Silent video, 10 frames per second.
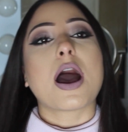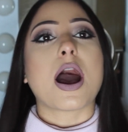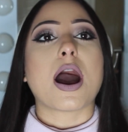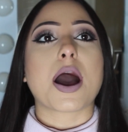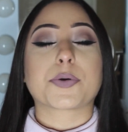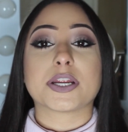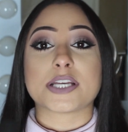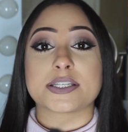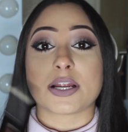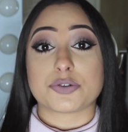I'm going to
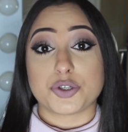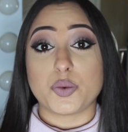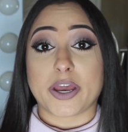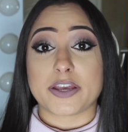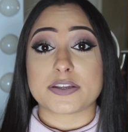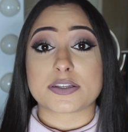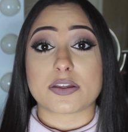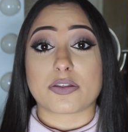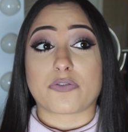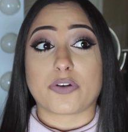test it out two ways.
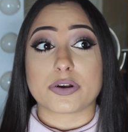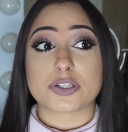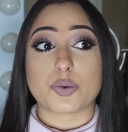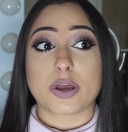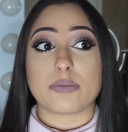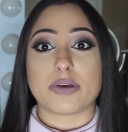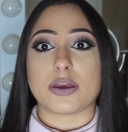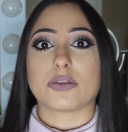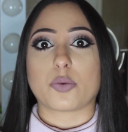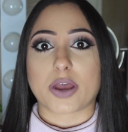The first way
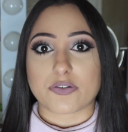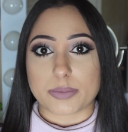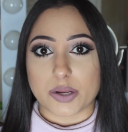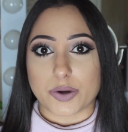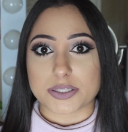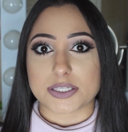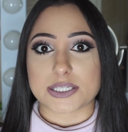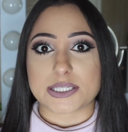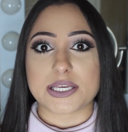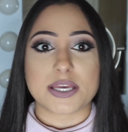being the way everybody wants to
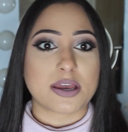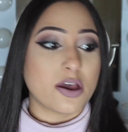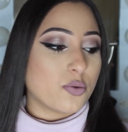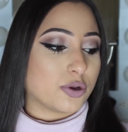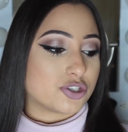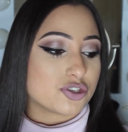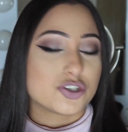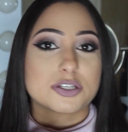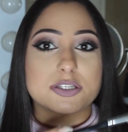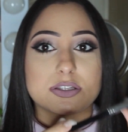see, which is
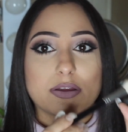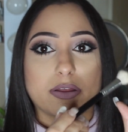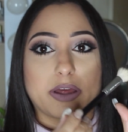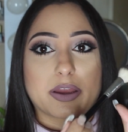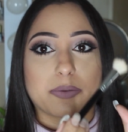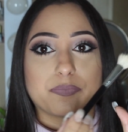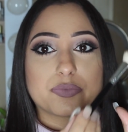just like